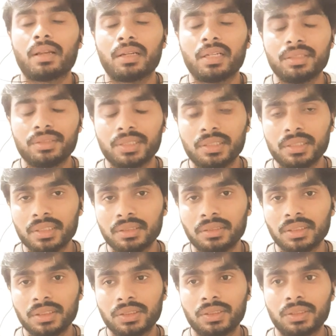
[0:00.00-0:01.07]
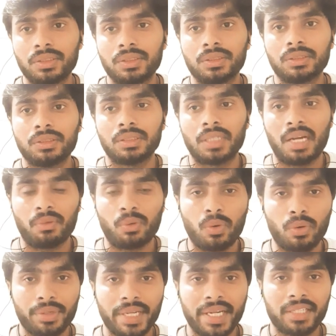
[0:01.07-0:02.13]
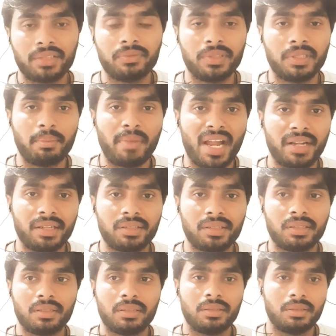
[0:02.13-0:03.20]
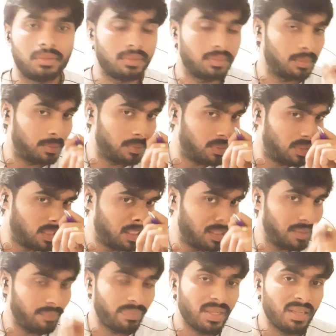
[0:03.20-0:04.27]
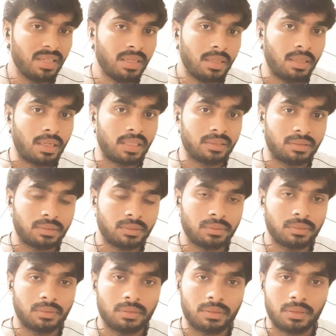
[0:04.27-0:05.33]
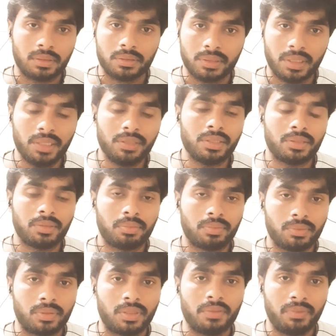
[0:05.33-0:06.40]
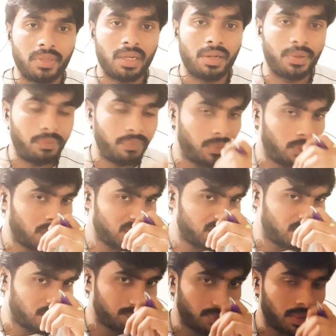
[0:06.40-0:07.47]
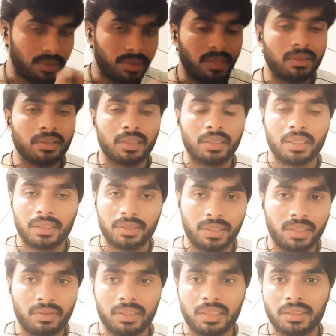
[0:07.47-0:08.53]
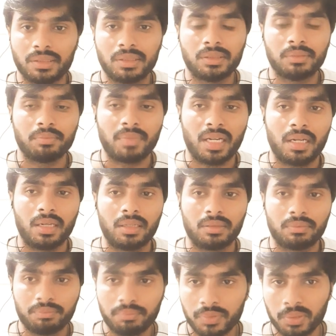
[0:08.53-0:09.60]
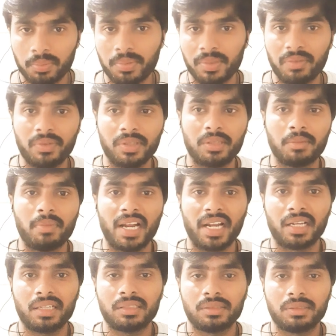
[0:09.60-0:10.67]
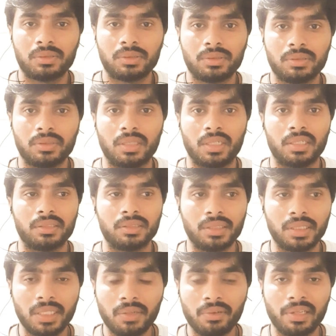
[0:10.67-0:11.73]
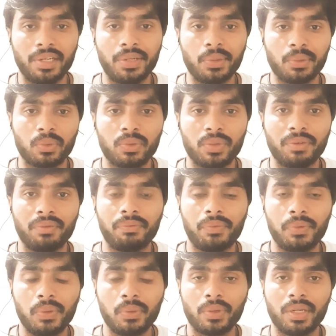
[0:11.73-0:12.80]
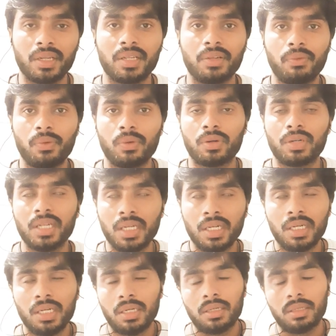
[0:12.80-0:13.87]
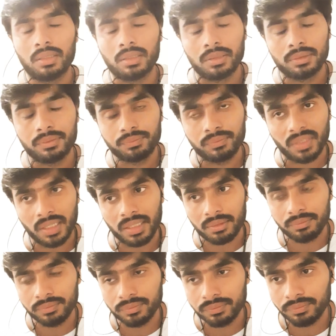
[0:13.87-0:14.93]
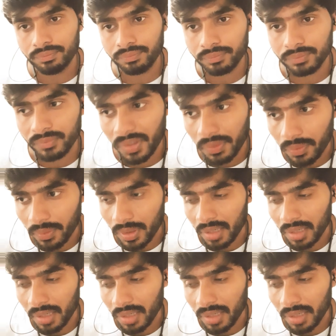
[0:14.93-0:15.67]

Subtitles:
Consultancies have contacts with the banks. They as they just, if you ask them, they will just speak with the banks, and they will let you know if you're like, if you